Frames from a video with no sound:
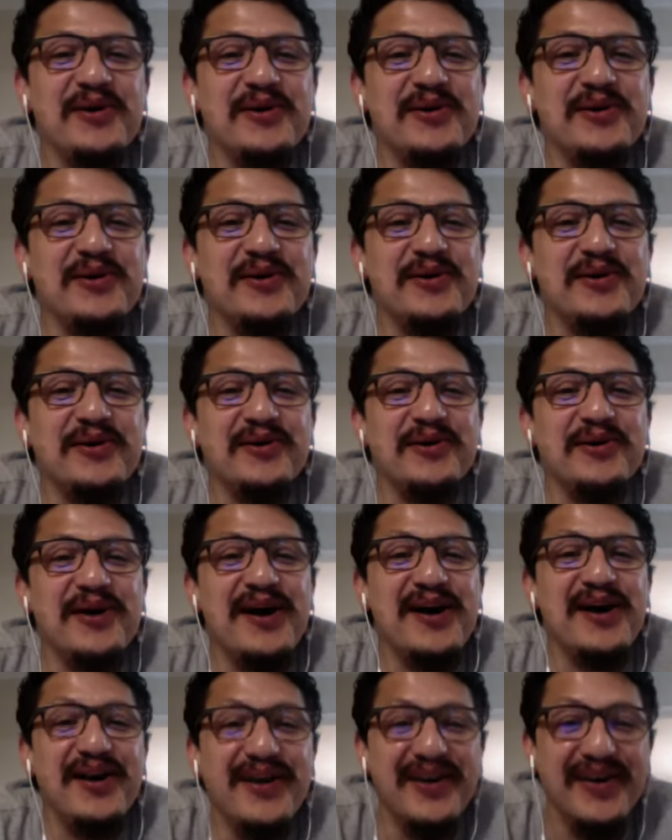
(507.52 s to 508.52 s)
Yes.
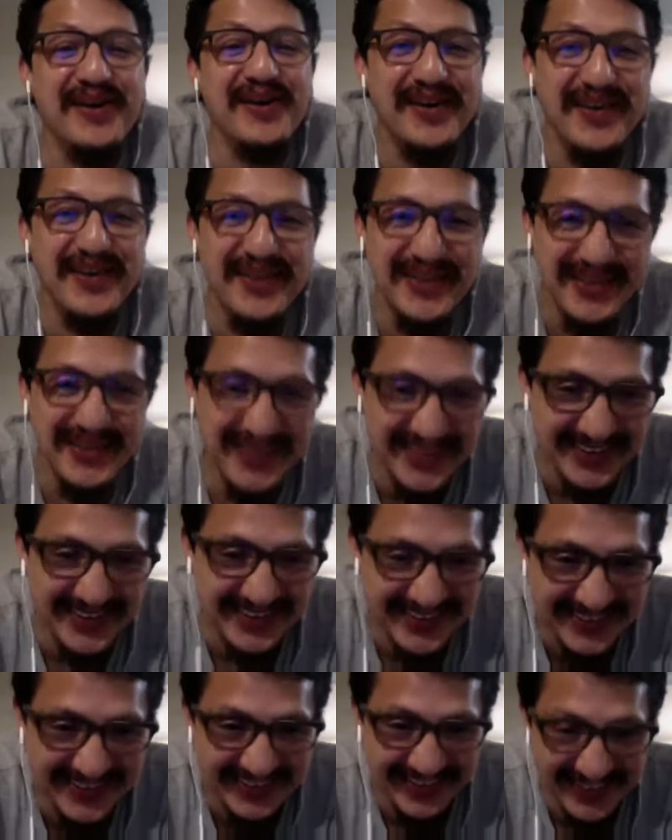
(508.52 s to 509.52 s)

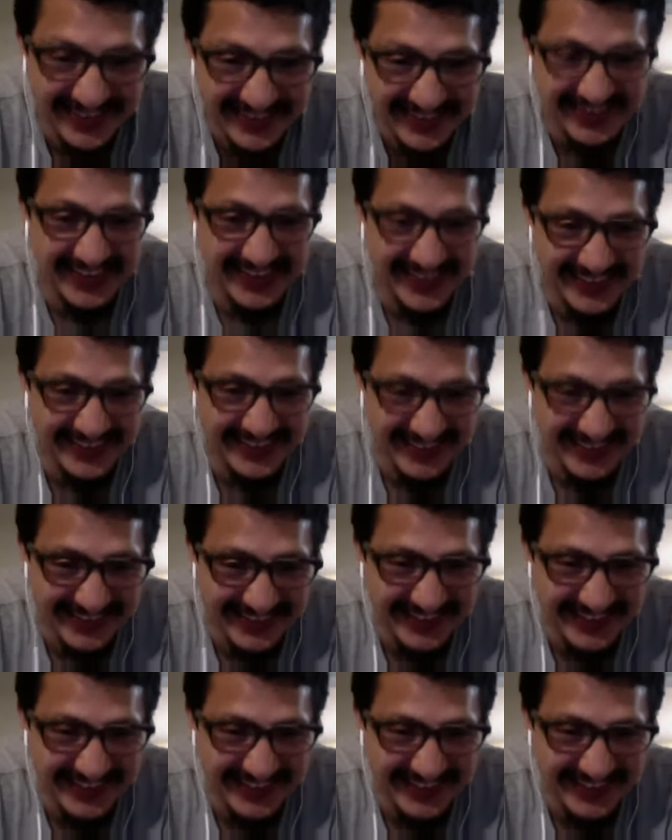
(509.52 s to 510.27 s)
Yes. I was